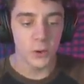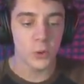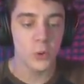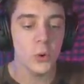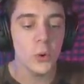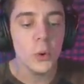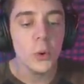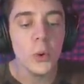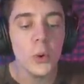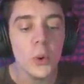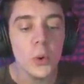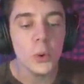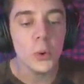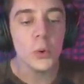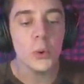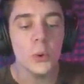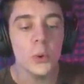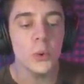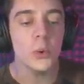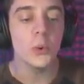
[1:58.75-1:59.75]

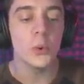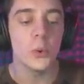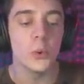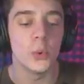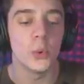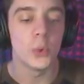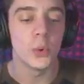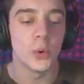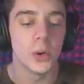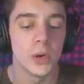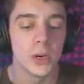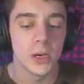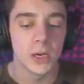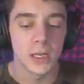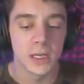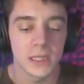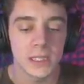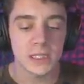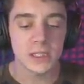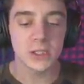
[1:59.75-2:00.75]
Ooh,
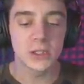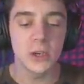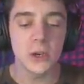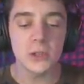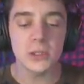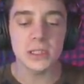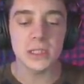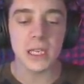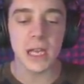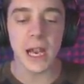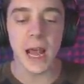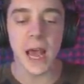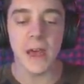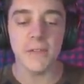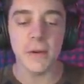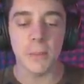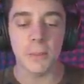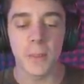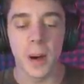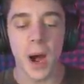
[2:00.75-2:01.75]
this goose is gonna
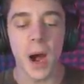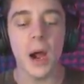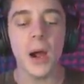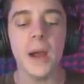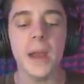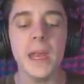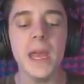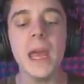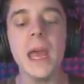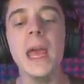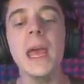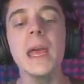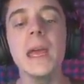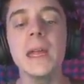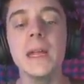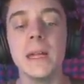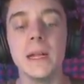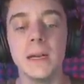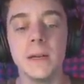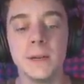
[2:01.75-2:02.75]
have a party.